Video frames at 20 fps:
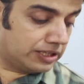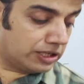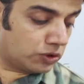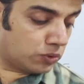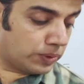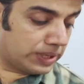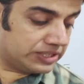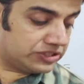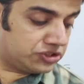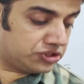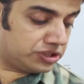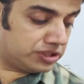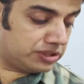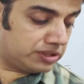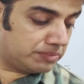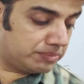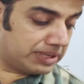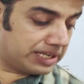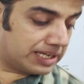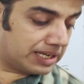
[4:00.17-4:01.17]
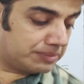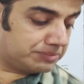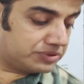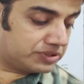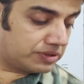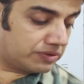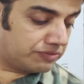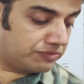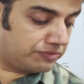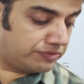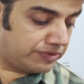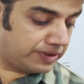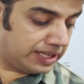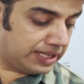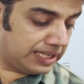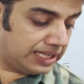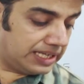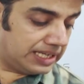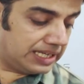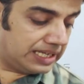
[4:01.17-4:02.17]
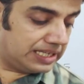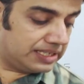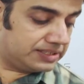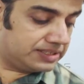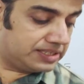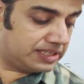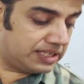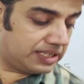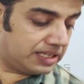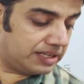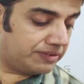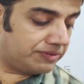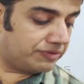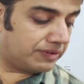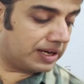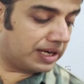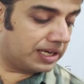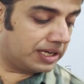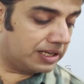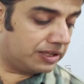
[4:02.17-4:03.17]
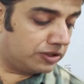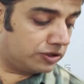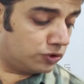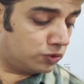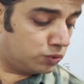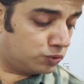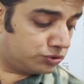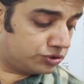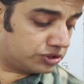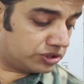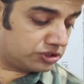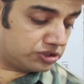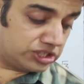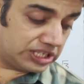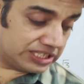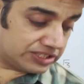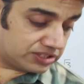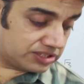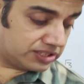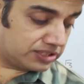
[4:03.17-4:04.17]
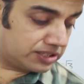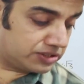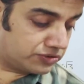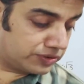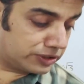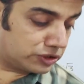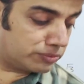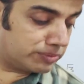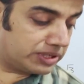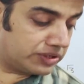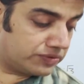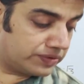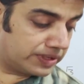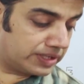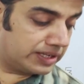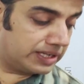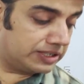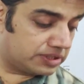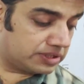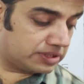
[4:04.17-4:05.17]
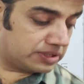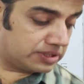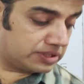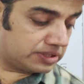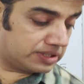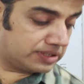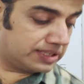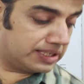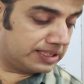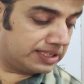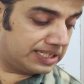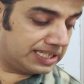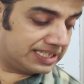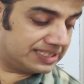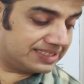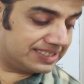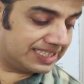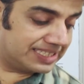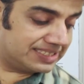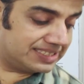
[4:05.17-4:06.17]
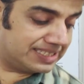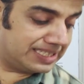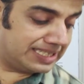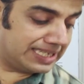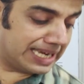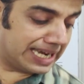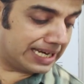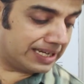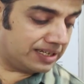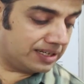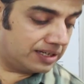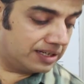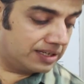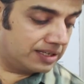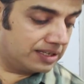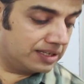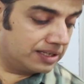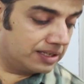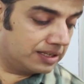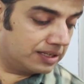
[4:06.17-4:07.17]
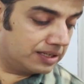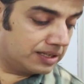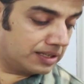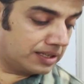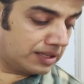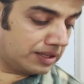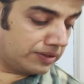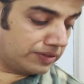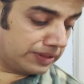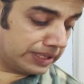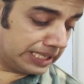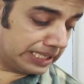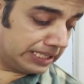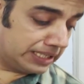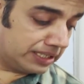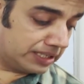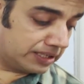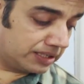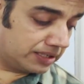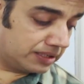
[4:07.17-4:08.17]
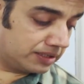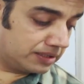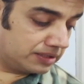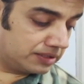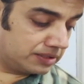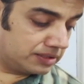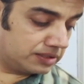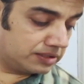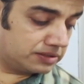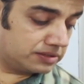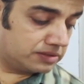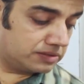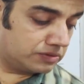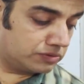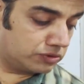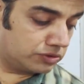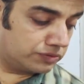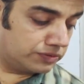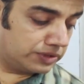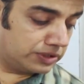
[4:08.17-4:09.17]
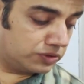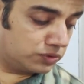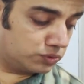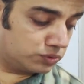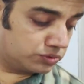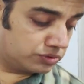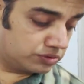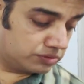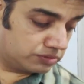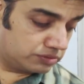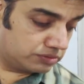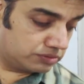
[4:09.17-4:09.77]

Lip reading: the question becomes very easy if I use just the trigonometric ratios. 30, 60 and 90 is what we use,